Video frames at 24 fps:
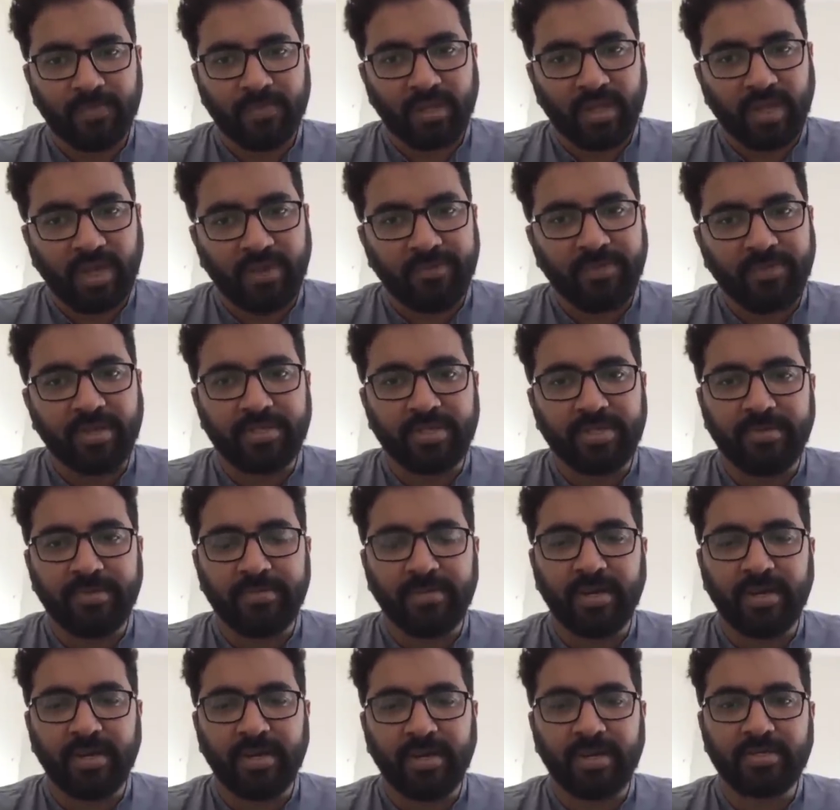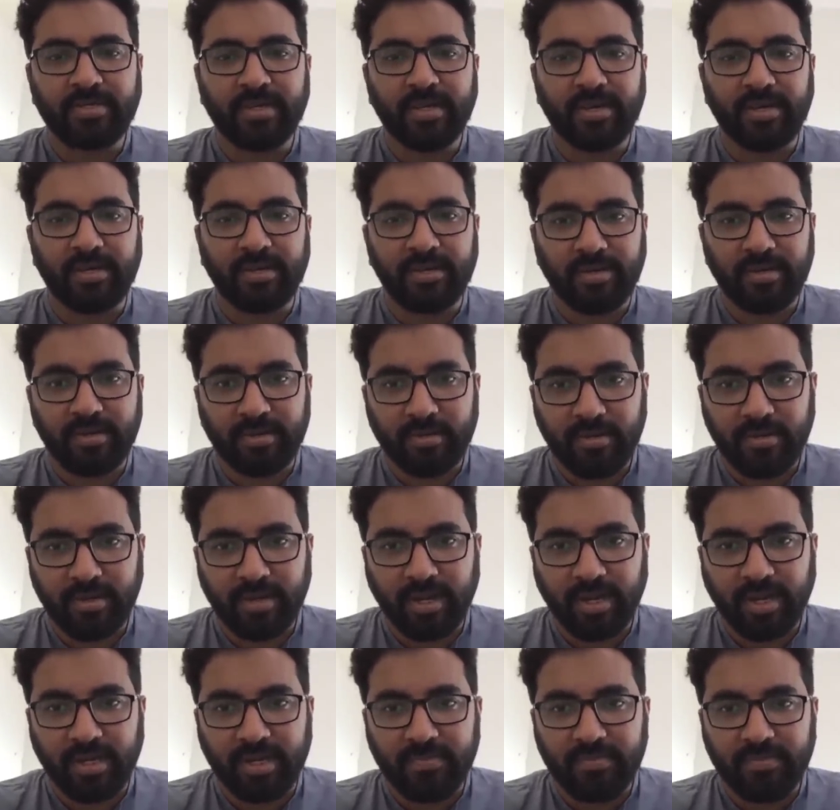Kavya, same as a
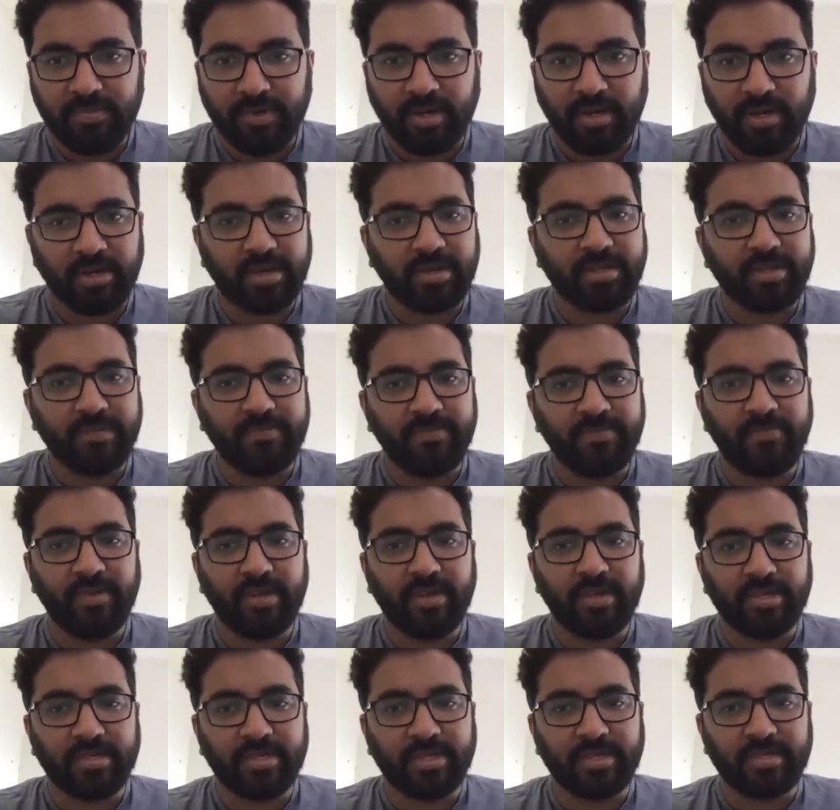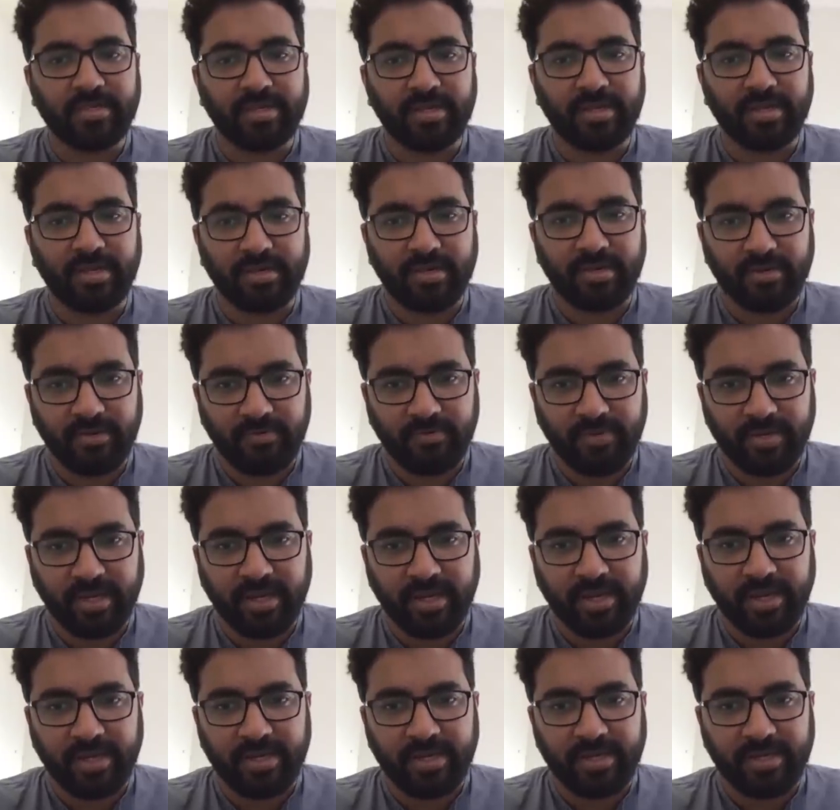Random uh, Rhythm. We'll discuss uh,
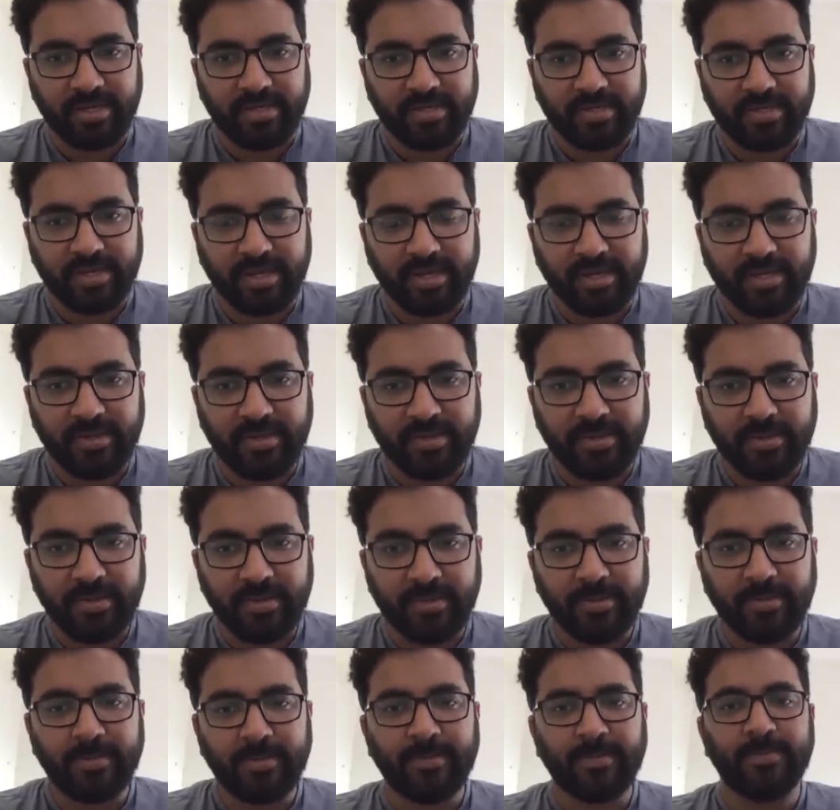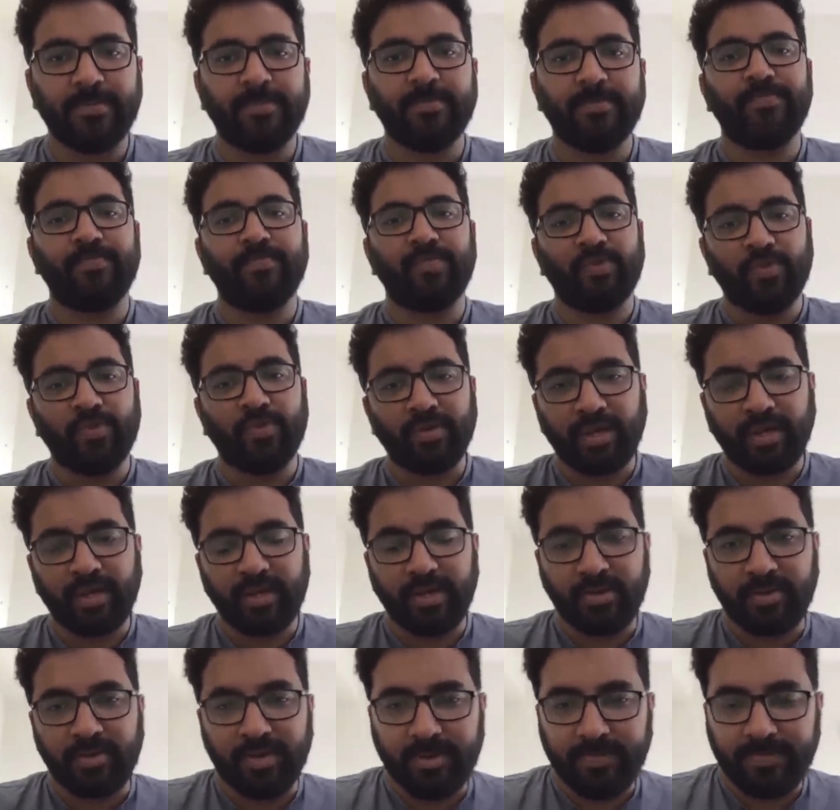working candidates, right? Okay,
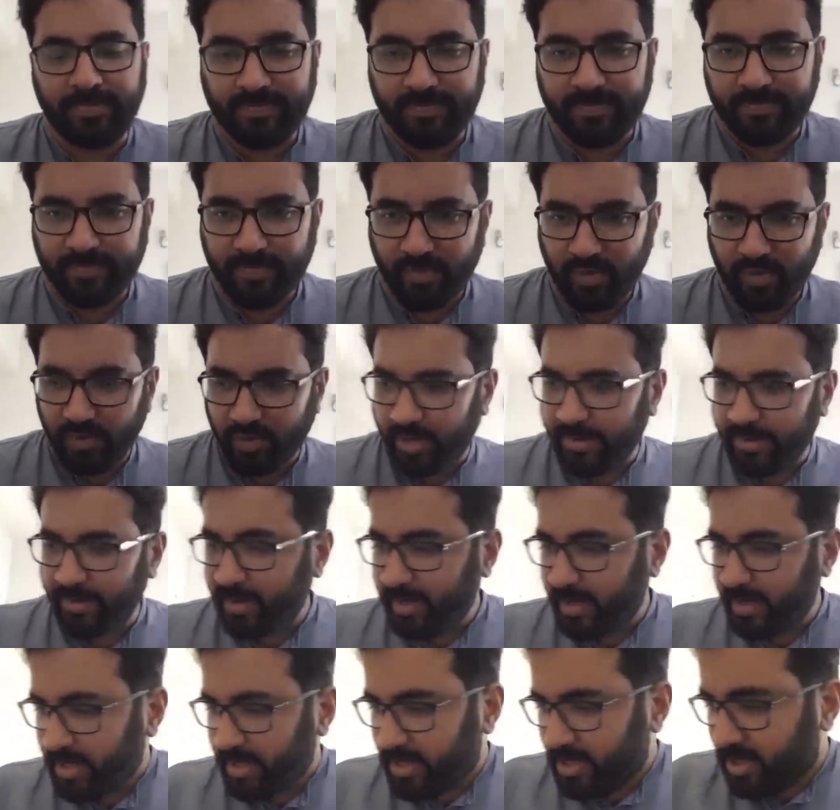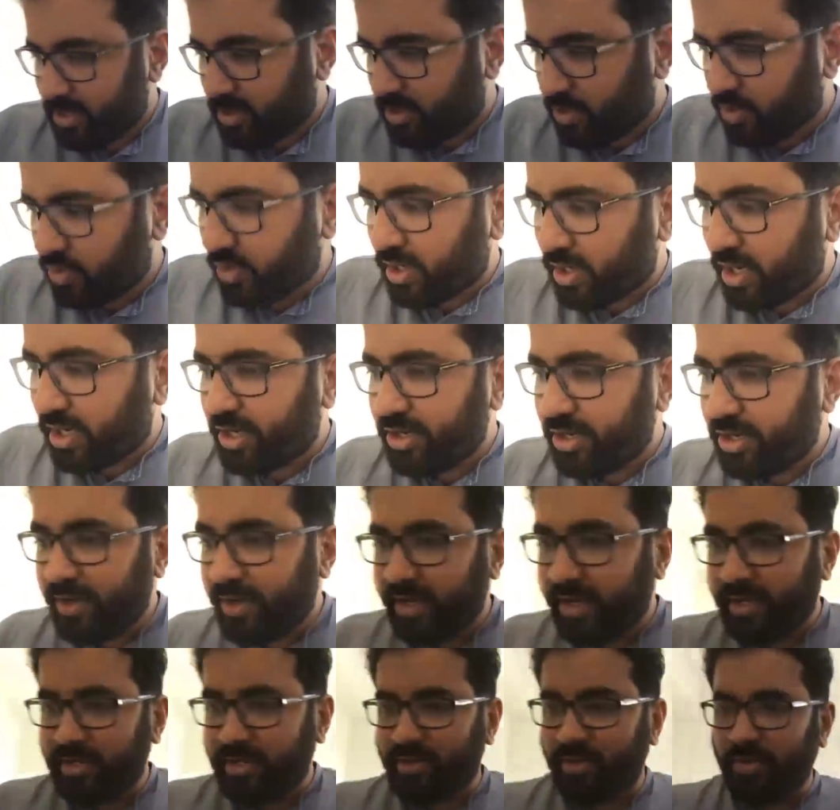Renuka. Okay. So
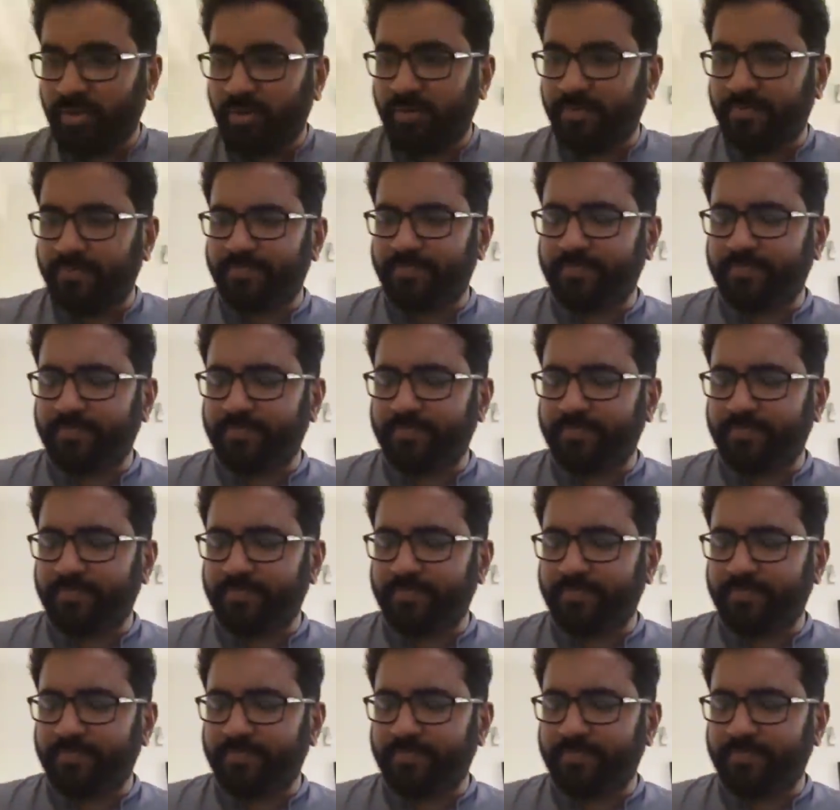continuing, so